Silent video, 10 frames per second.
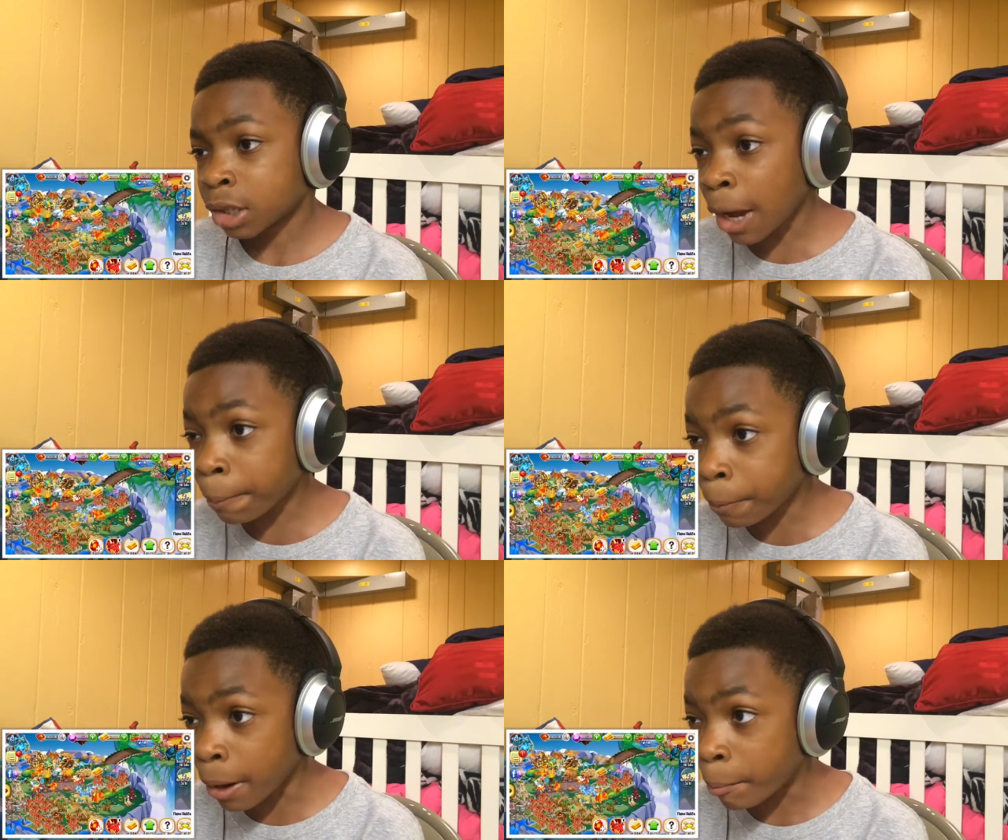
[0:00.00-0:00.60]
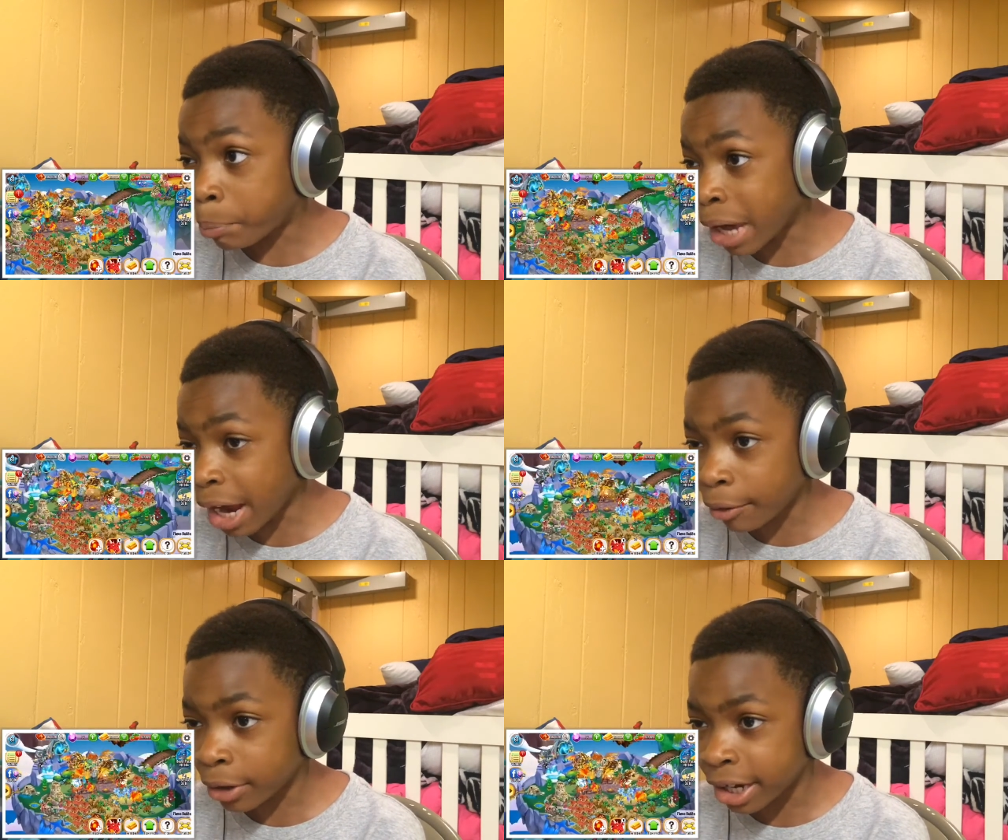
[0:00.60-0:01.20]
all different parents?
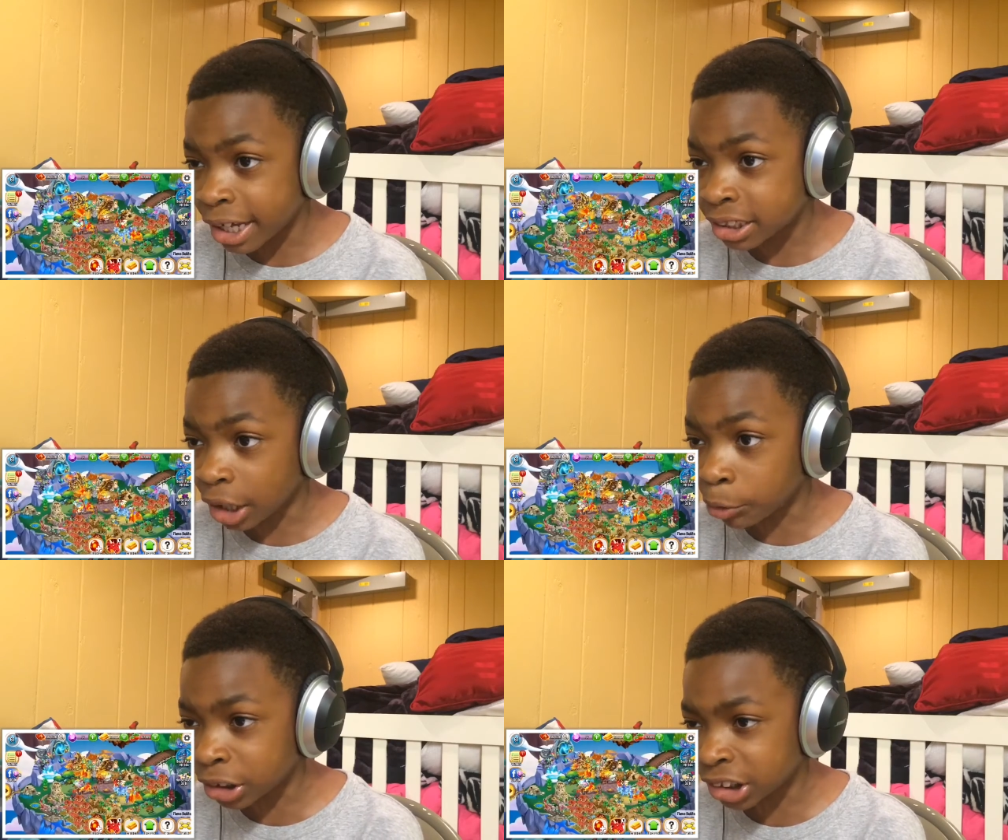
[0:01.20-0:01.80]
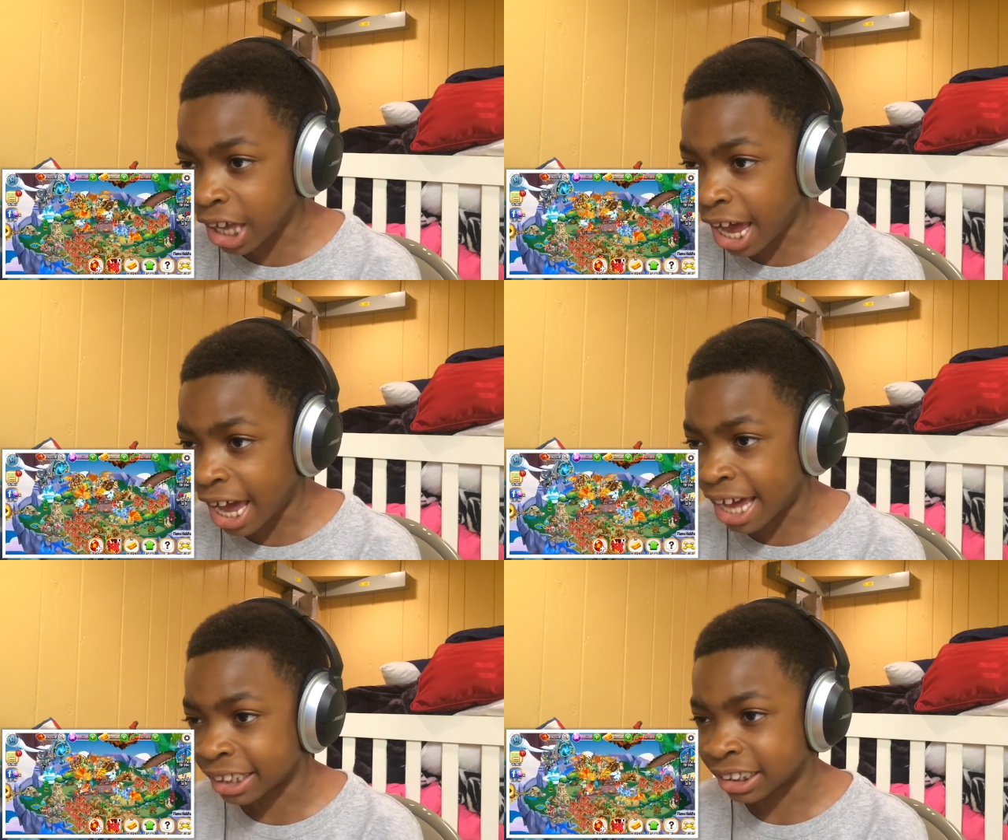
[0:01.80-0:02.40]
So I wish
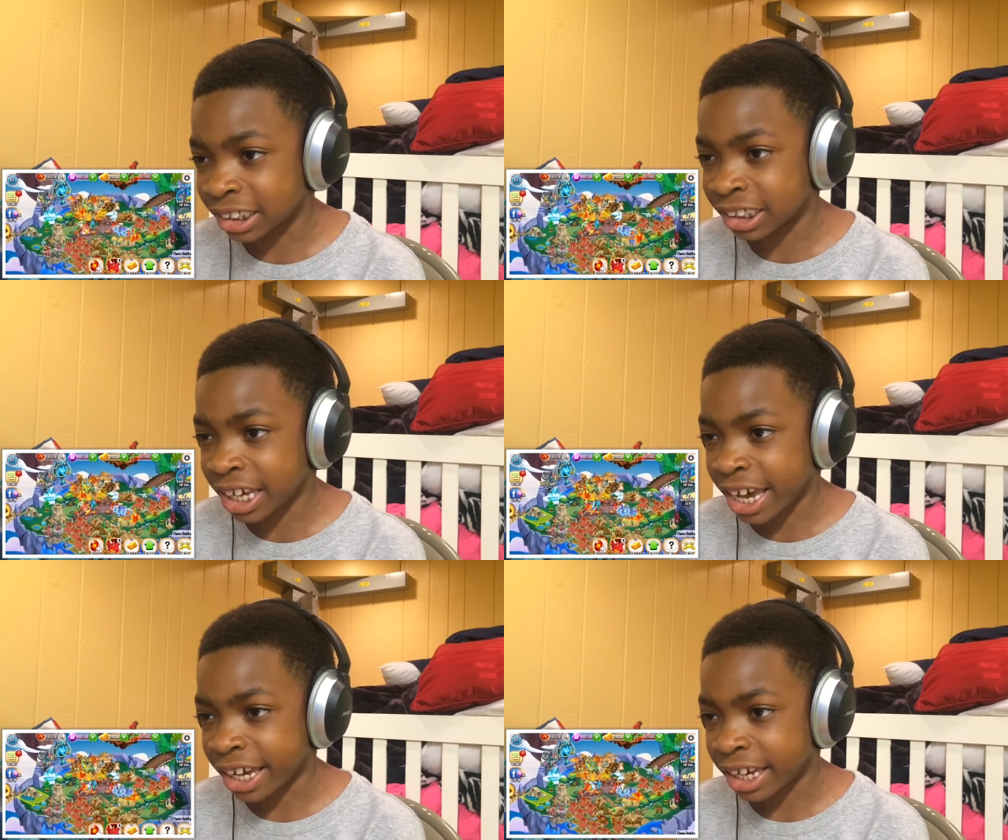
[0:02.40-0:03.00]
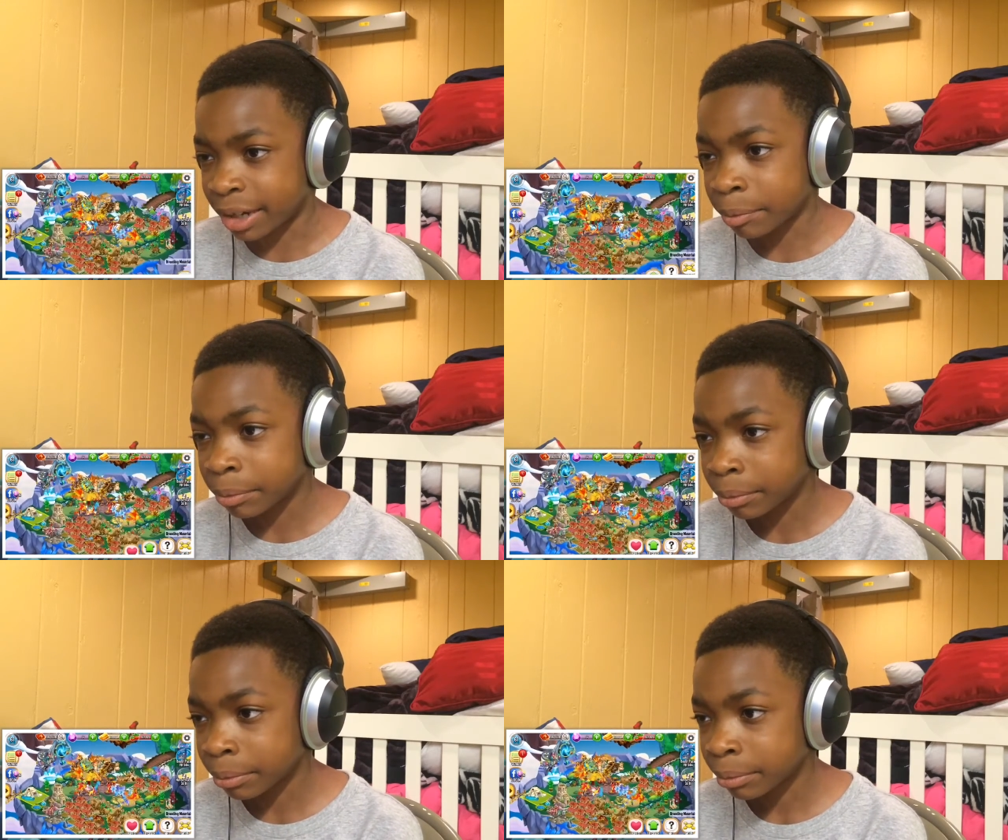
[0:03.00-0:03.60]
I had this game.
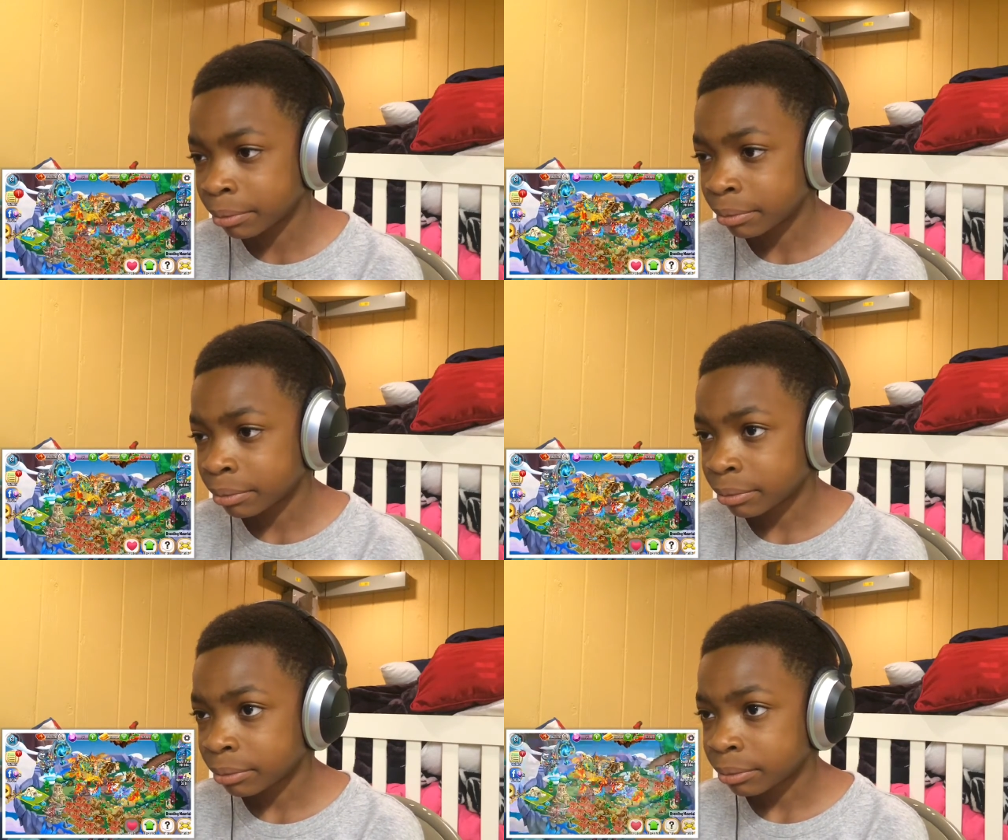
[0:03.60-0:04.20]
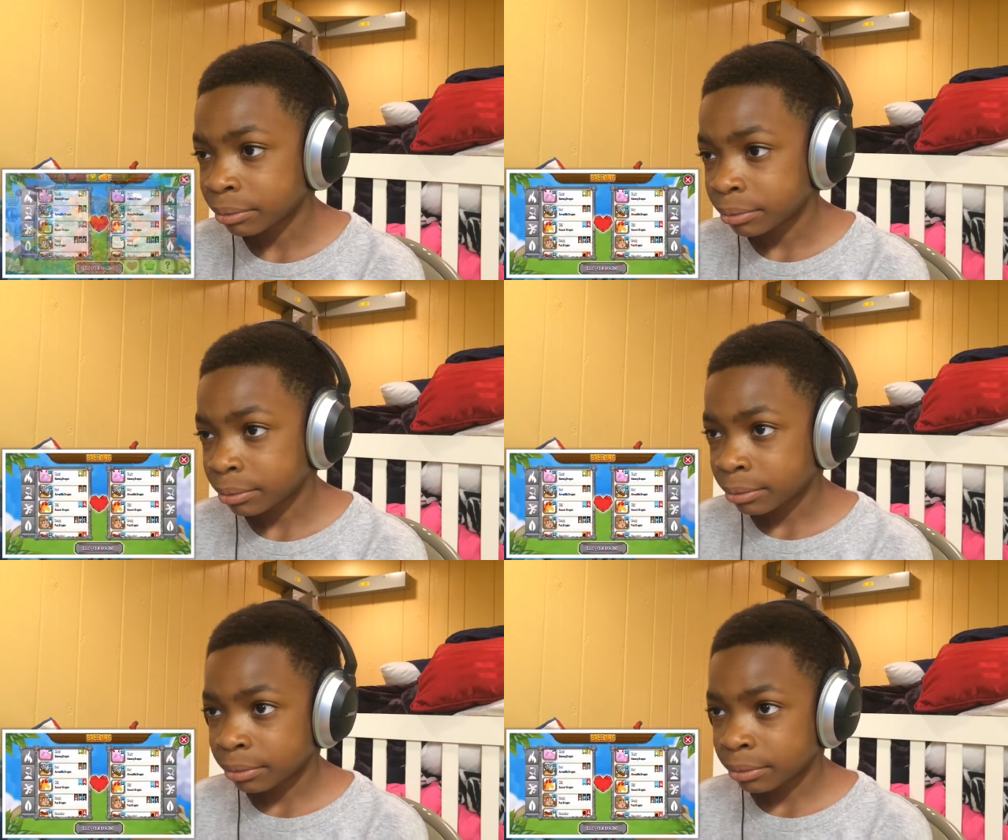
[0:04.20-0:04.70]
And we're gonna breed